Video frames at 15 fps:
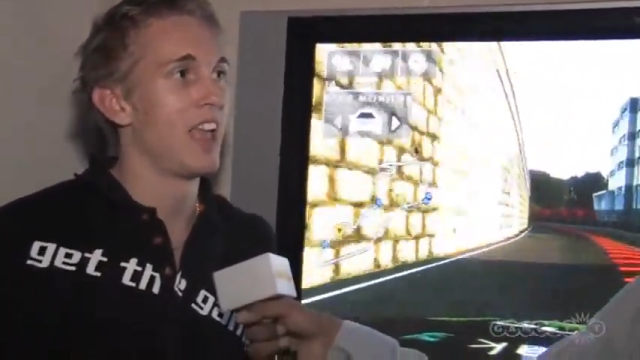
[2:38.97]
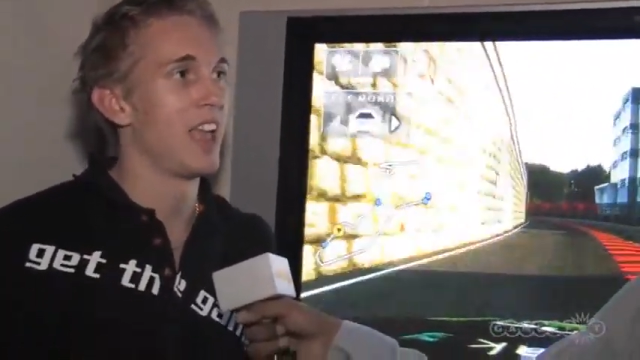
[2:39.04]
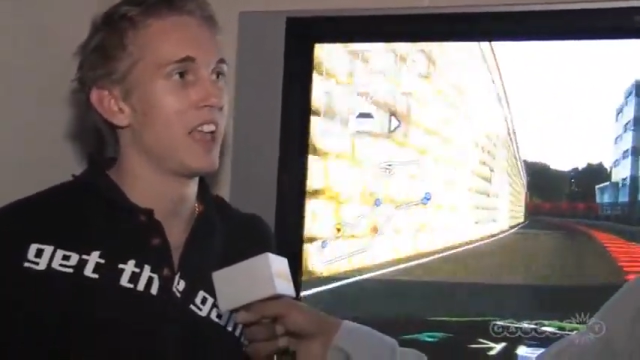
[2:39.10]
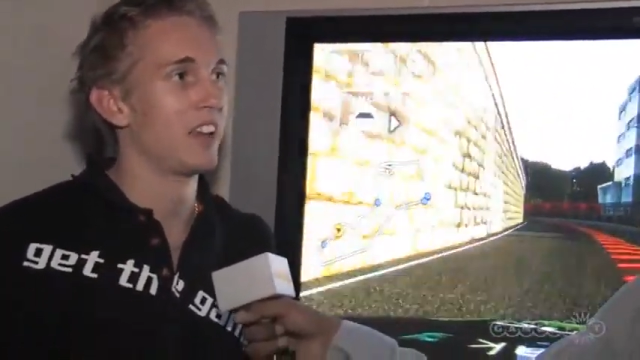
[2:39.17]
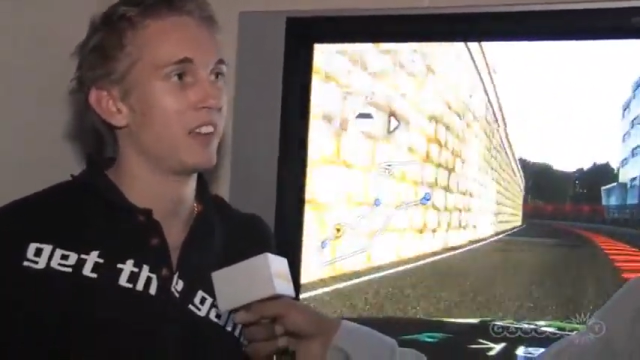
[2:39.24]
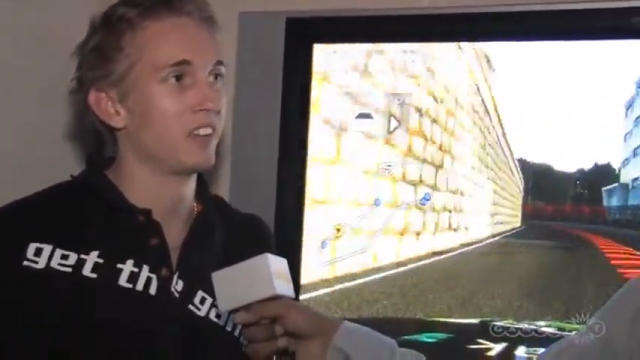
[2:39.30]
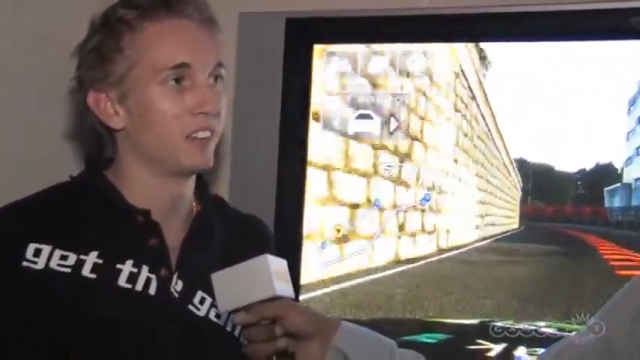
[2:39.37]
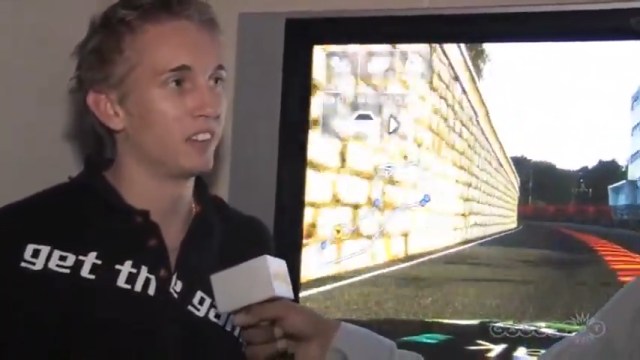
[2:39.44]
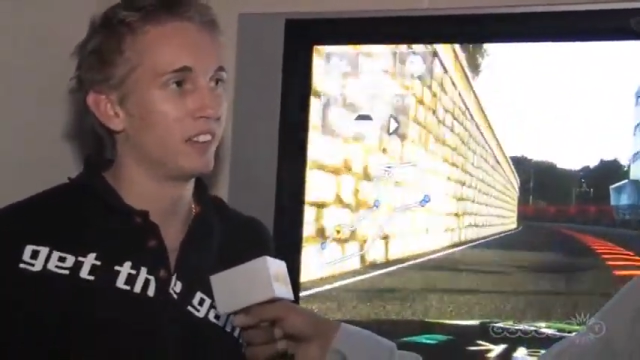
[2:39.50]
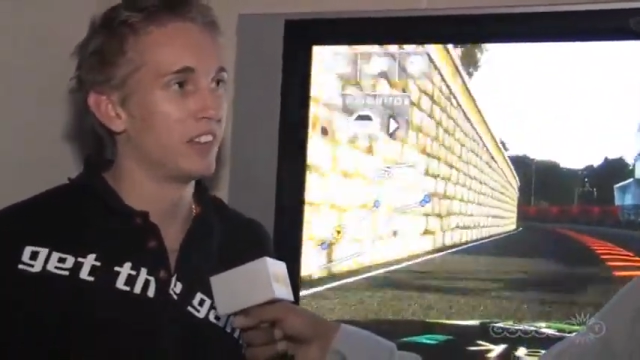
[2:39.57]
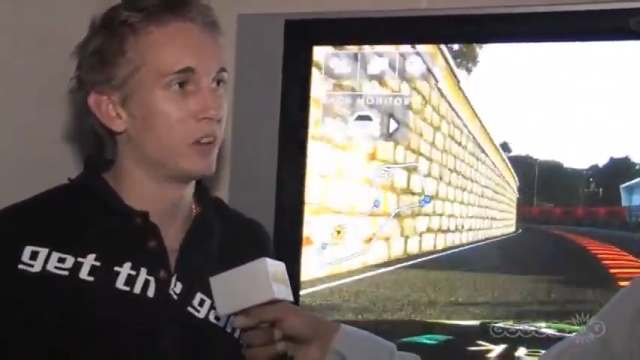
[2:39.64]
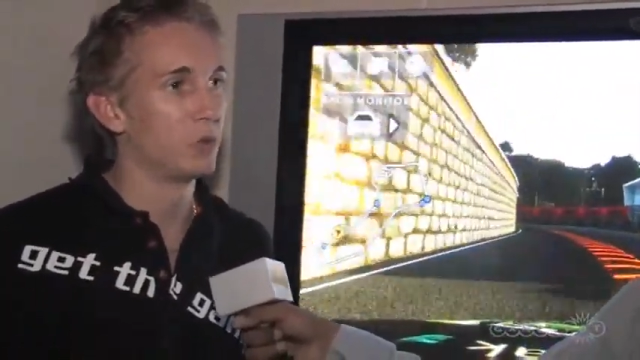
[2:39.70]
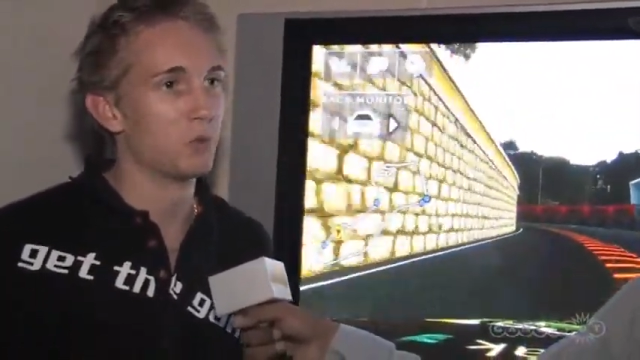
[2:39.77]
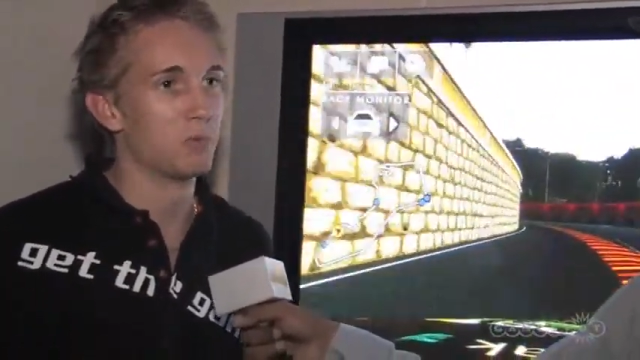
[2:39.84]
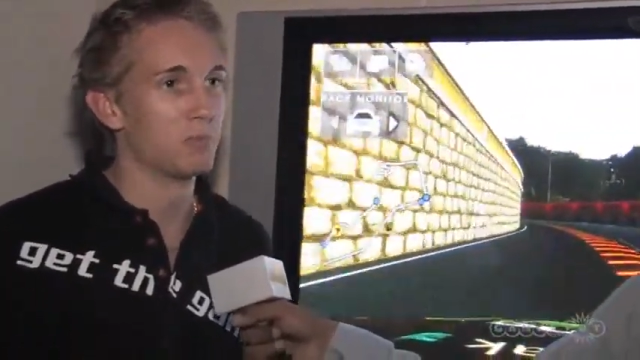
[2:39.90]
and
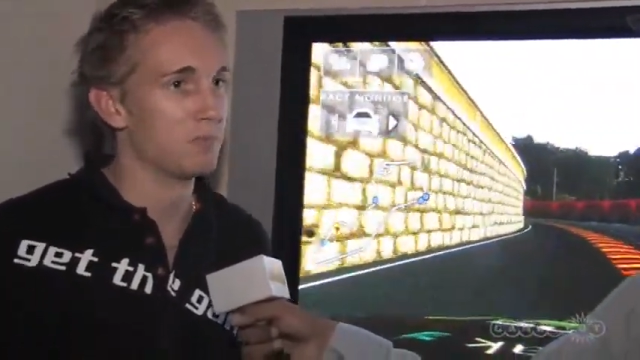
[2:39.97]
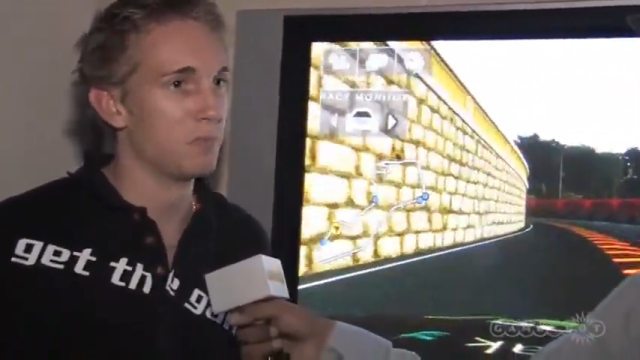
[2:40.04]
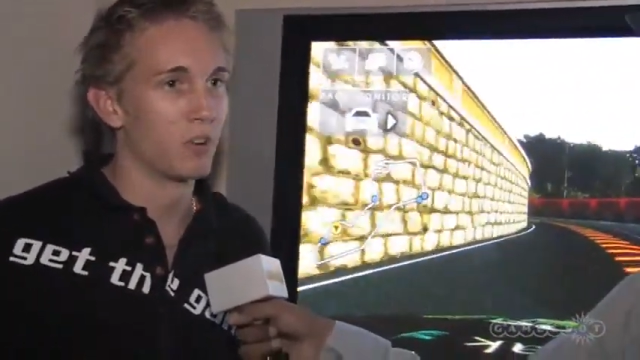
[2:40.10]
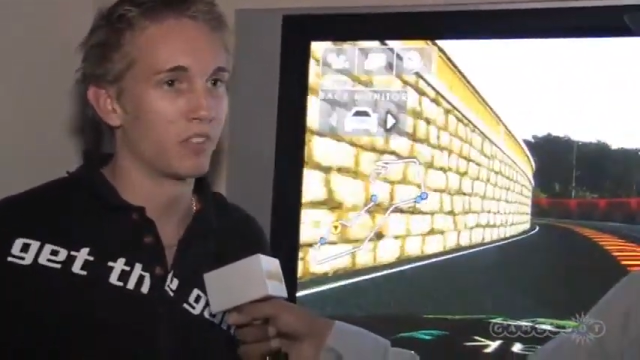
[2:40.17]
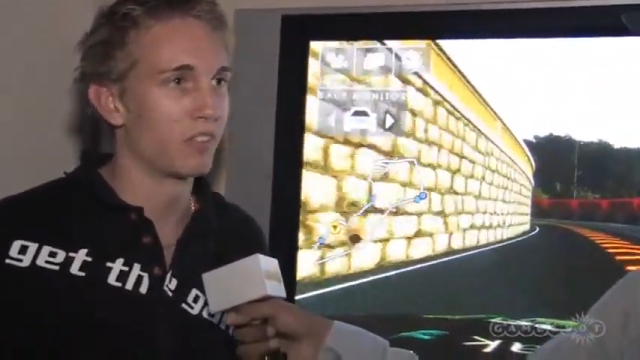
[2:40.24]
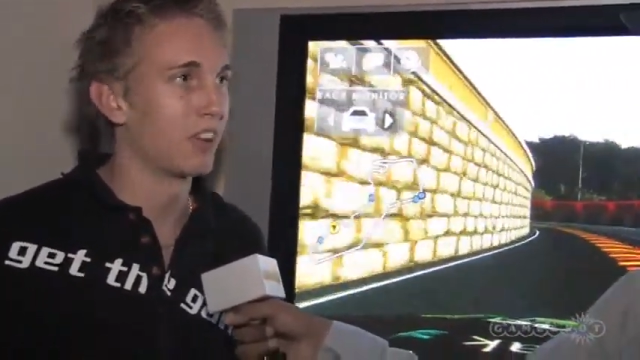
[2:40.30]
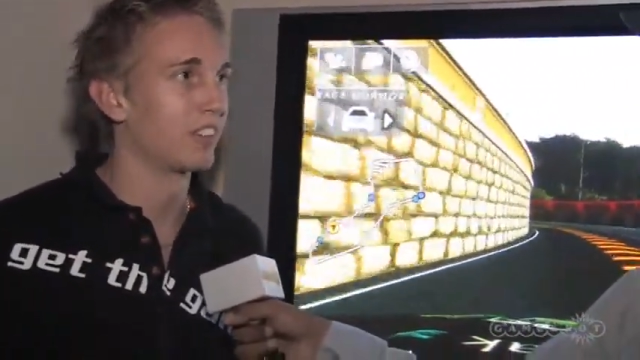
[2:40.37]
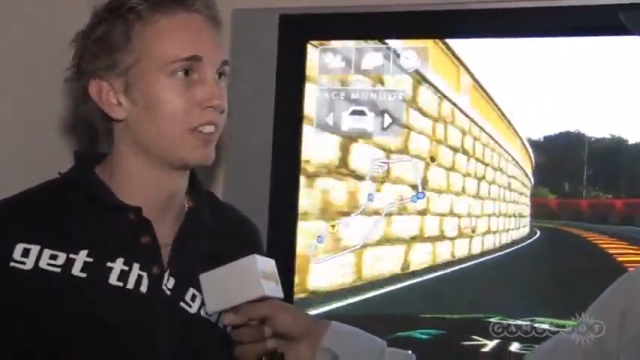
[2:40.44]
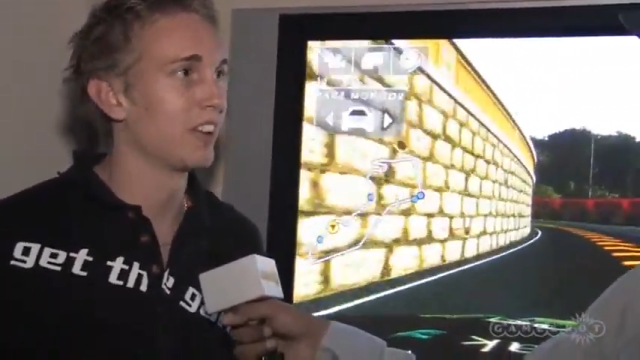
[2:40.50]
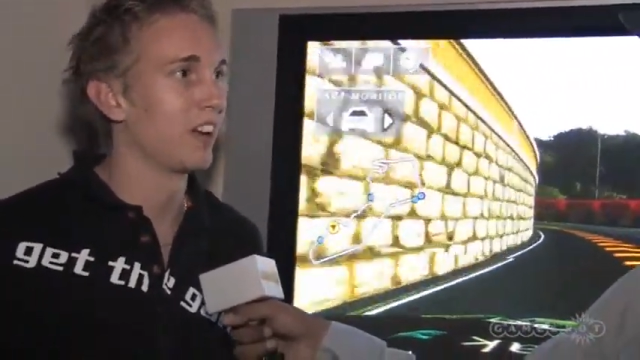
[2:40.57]
it'll modify the